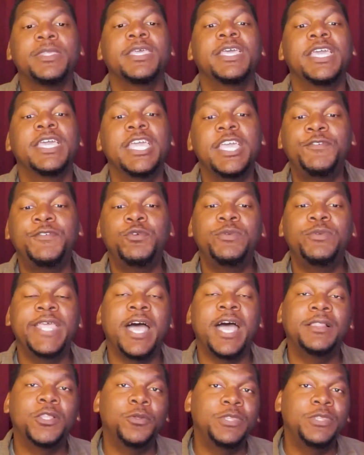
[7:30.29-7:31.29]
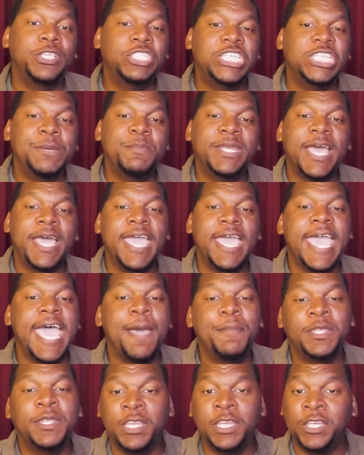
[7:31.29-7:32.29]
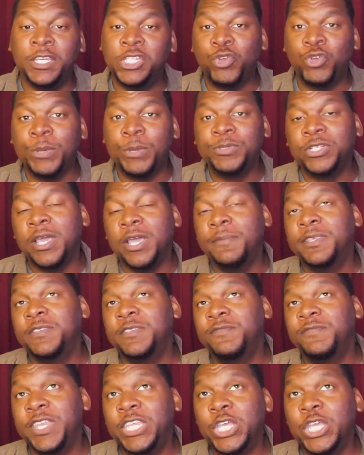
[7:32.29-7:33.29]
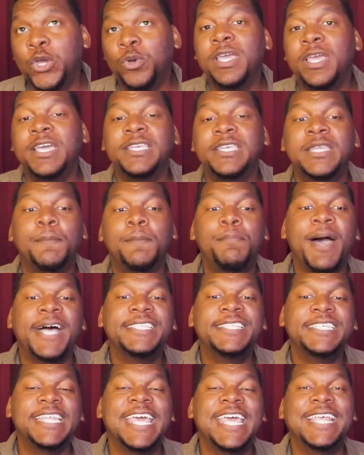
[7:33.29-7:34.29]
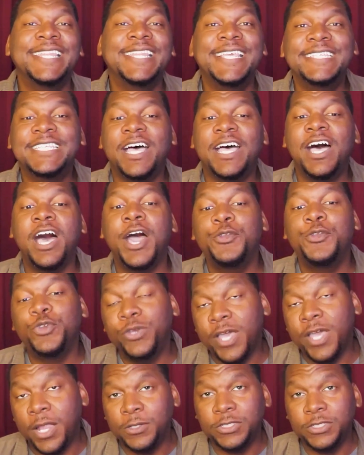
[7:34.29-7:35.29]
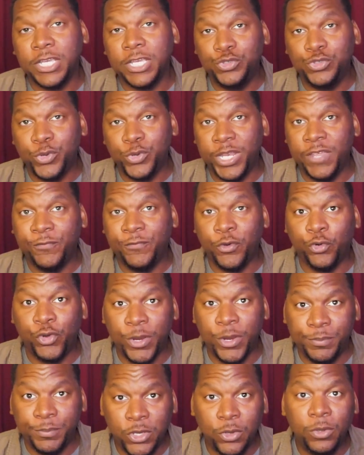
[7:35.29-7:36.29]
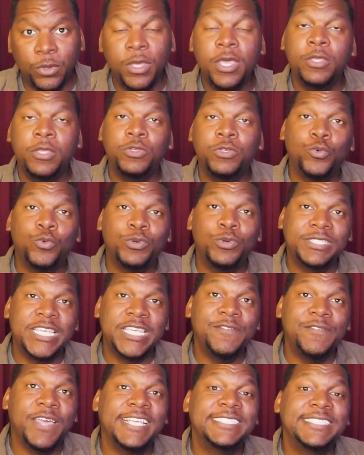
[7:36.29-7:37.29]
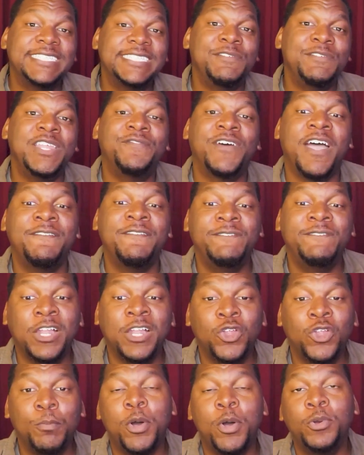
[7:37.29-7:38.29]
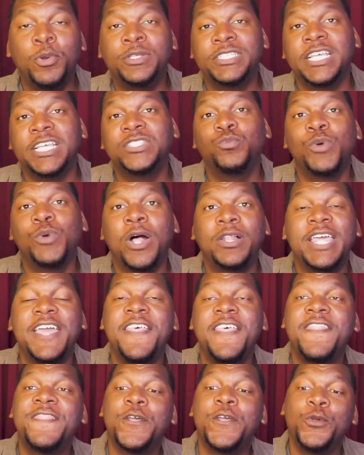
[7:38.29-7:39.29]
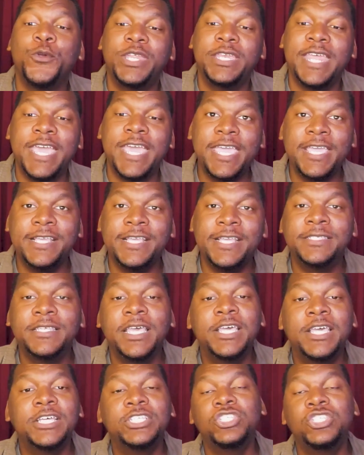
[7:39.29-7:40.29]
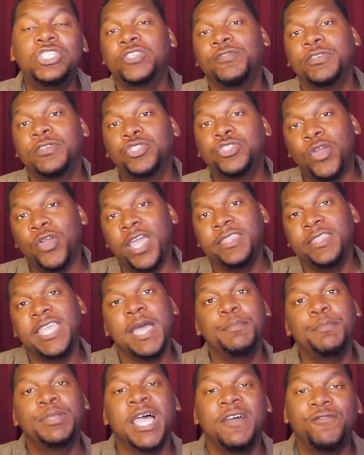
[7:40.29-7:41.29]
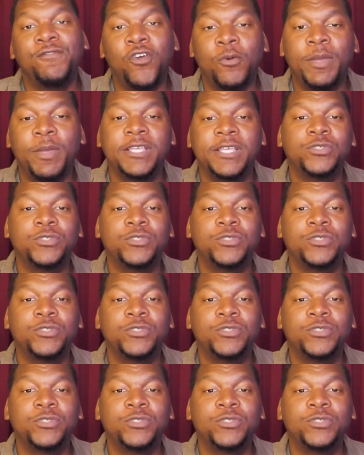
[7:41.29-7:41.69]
if you download the Gemini app in the description of this video, deposit at least $100 and trade it for crypto, you'll receive a $75 bonus as well in 30 days just for trying that platform as